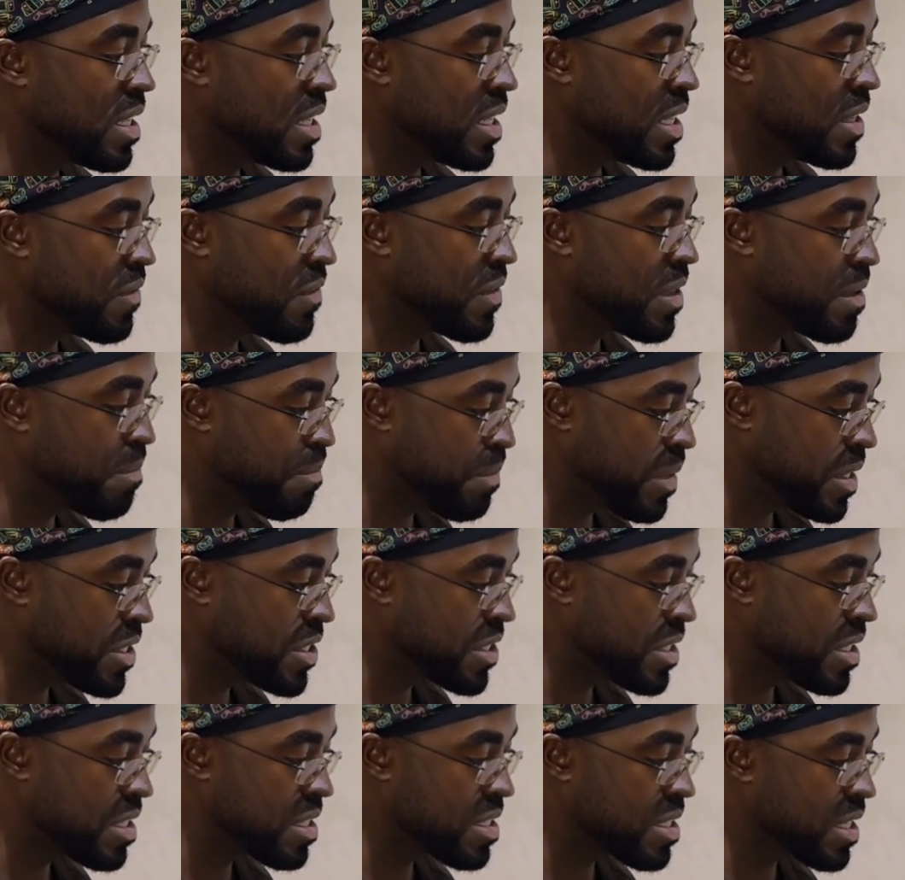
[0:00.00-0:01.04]
If a
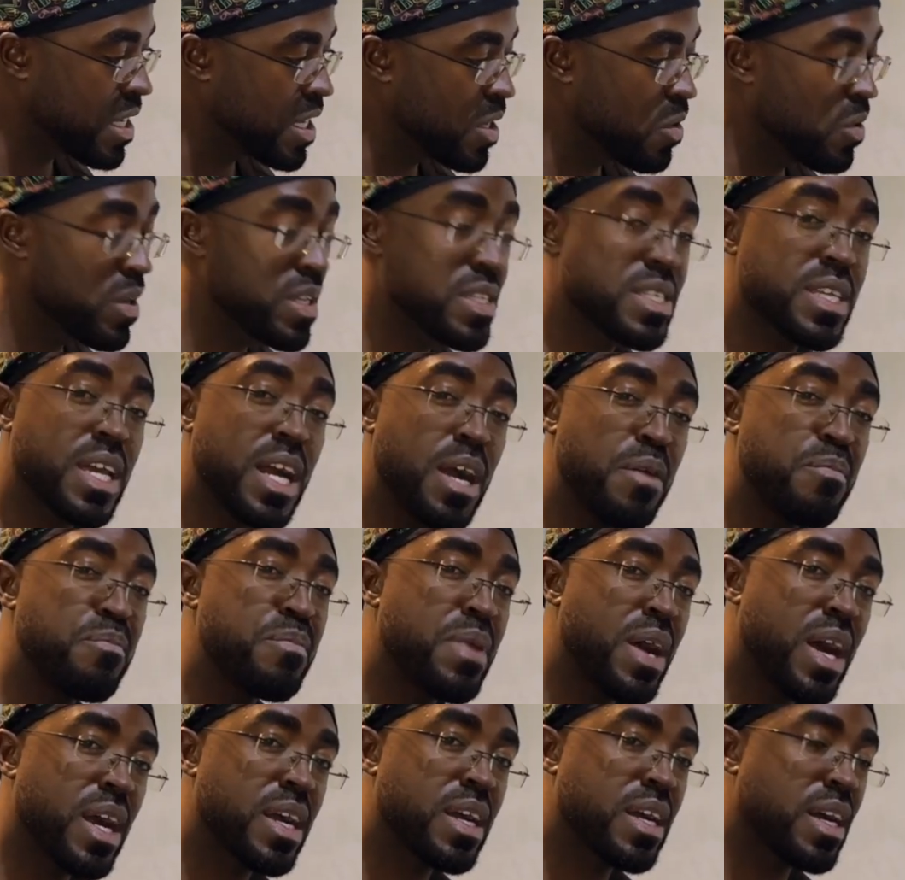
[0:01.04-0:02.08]
patient's keloids come
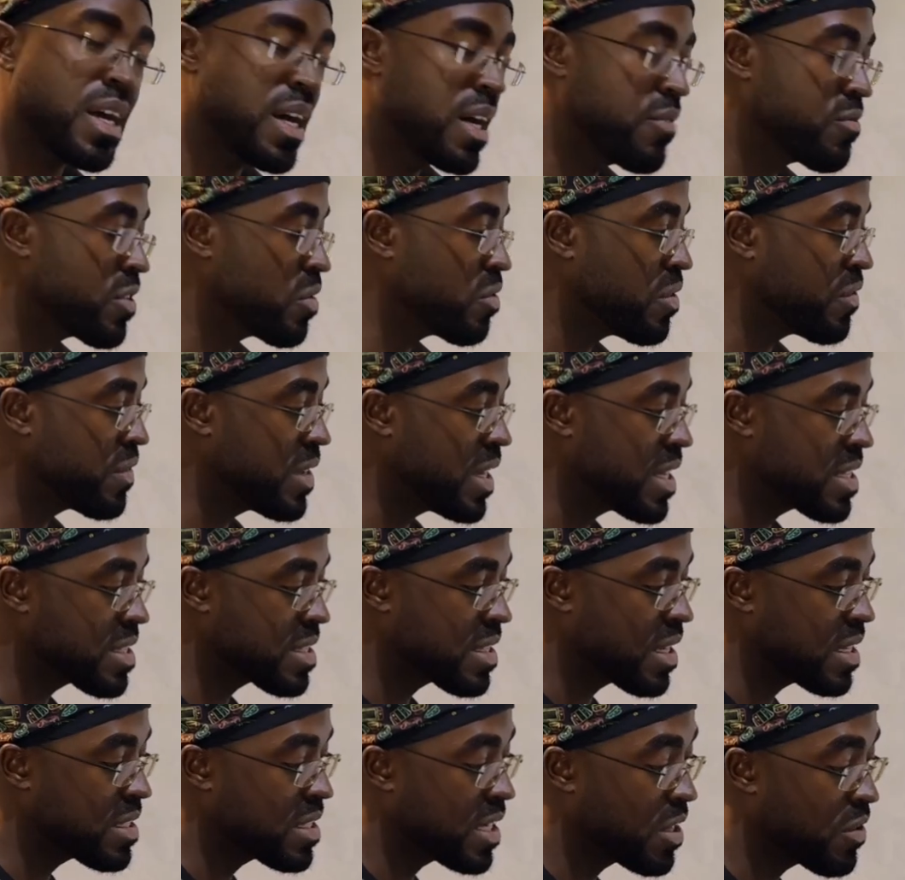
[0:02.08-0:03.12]
back after we've done
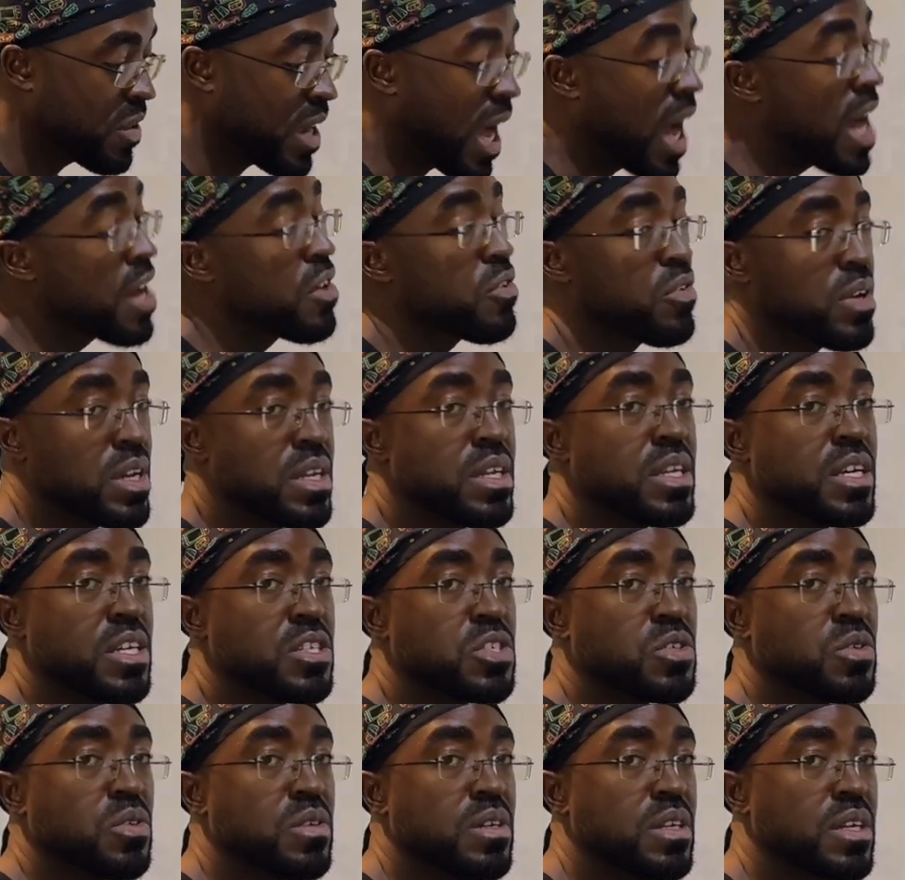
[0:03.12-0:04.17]
surgery and
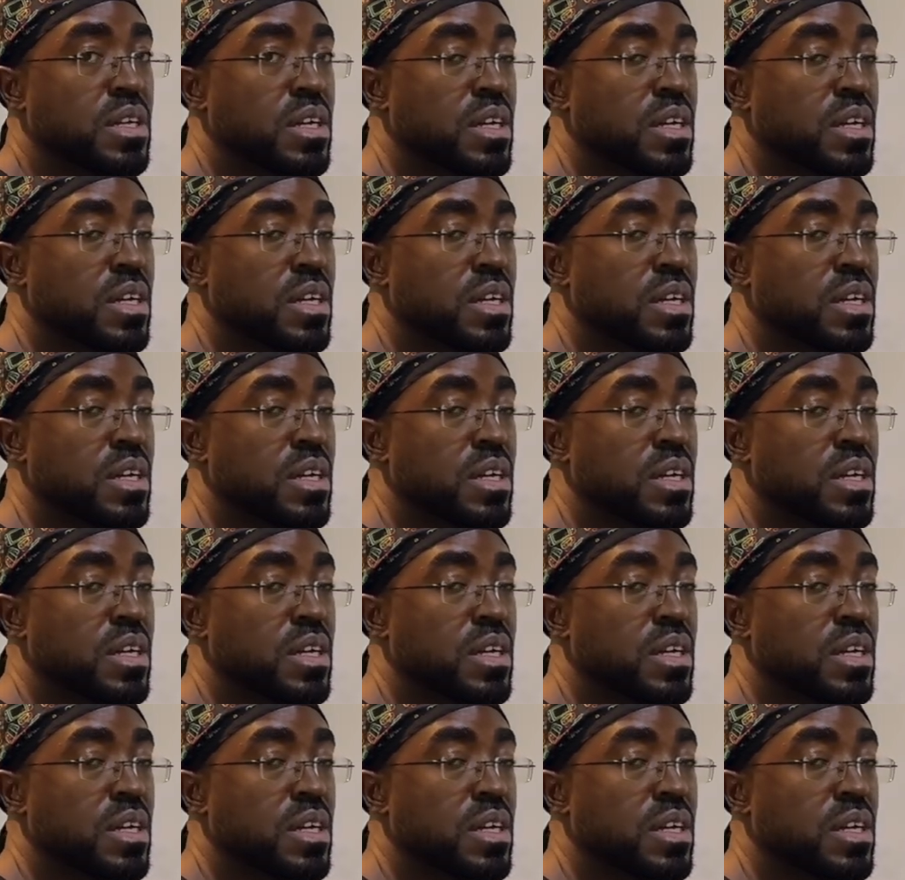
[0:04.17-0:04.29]
radiation,